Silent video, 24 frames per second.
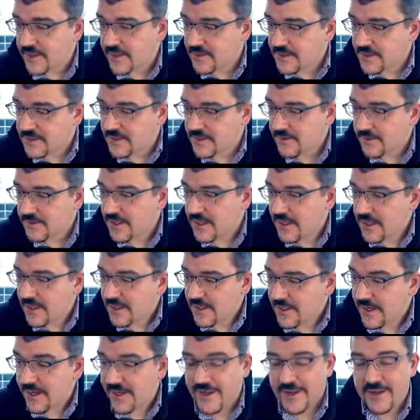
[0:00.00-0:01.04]
to do.
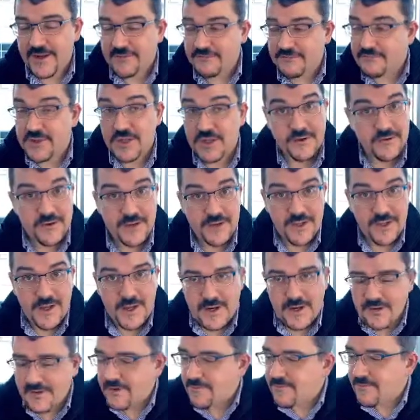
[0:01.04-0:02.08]
I learned a
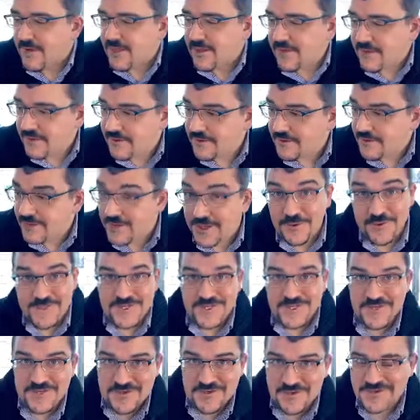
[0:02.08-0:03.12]
lot in my
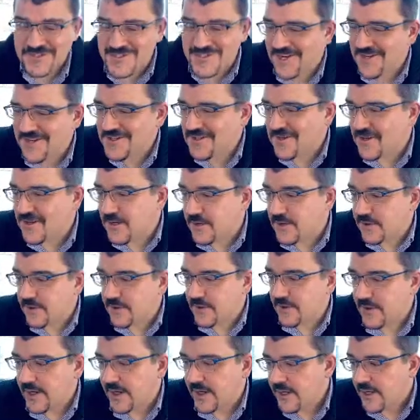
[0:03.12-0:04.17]
linguistics course that I took in
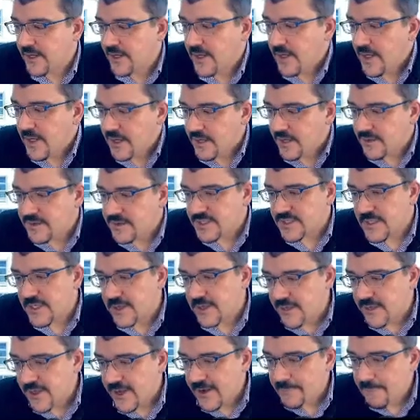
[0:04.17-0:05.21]
undergrad. You'll see
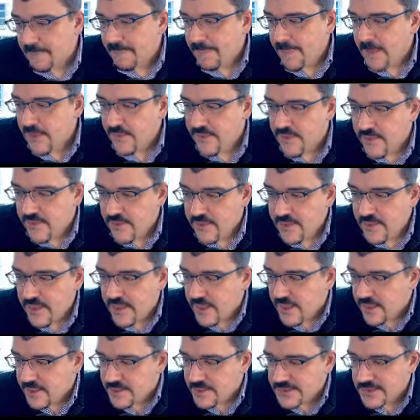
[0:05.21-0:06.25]
that
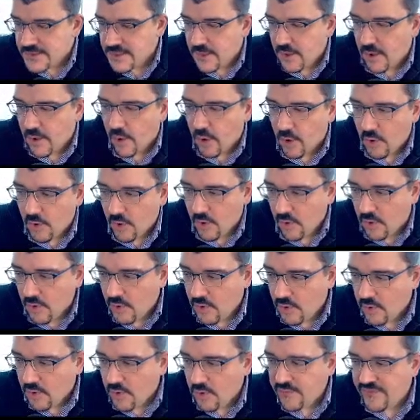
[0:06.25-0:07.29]
this
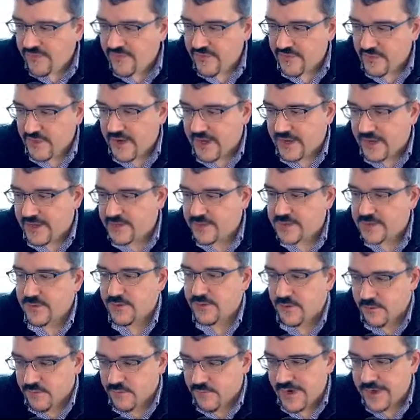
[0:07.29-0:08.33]
whole phrase,
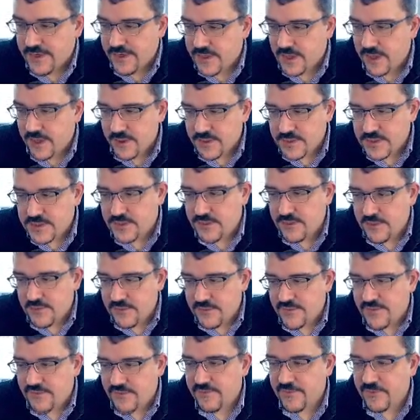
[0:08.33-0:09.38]
the red car
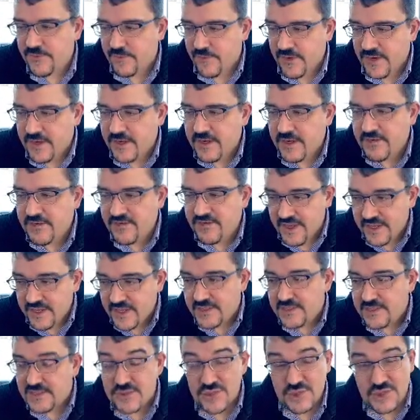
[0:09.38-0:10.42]
stolen from the rainy
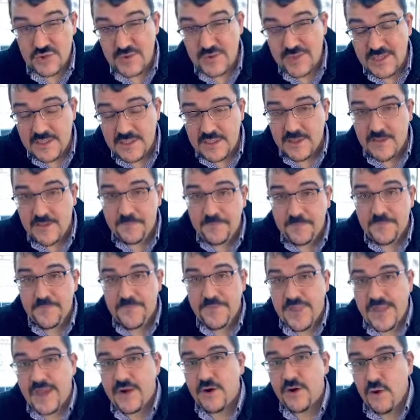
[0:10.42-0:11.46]
vacant street,
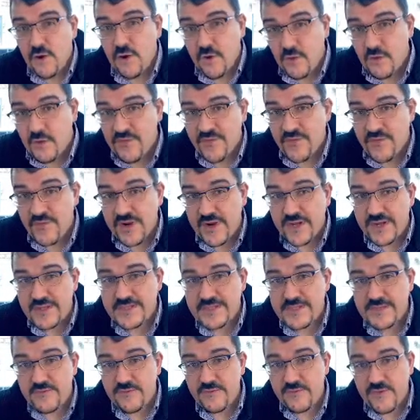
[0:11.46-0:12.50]
that whole
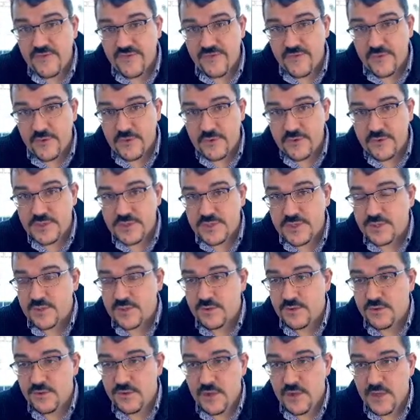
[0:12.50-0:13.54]
phrase refers
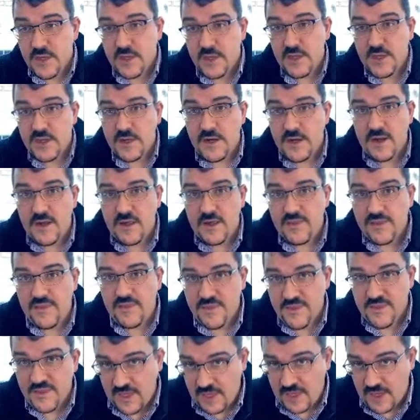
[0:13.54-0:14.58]
to a
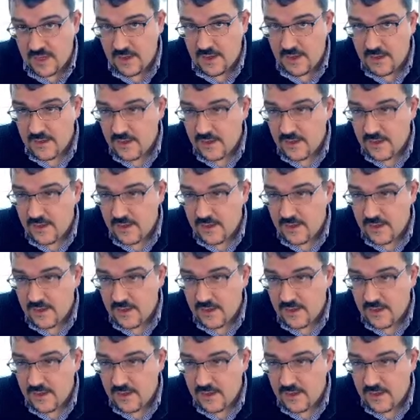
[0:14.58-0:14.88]
thing.